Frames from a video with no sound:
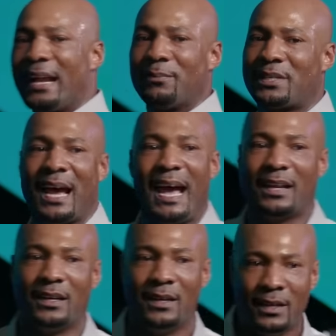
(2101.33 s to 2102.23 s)
I'm tired
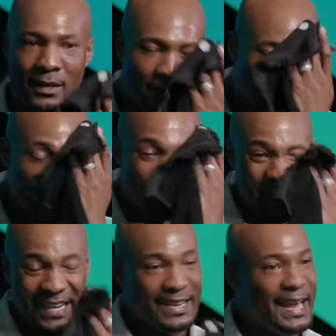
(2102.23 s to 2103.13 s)
of
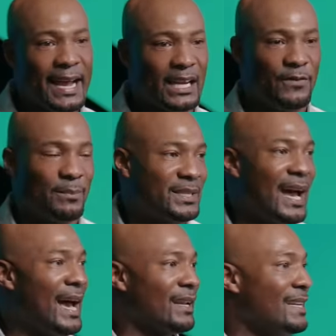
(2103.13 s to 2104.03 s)
being negative. I'm
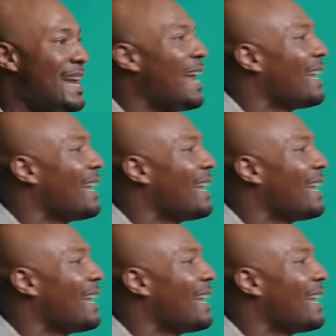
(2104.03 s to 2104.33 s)
tired of not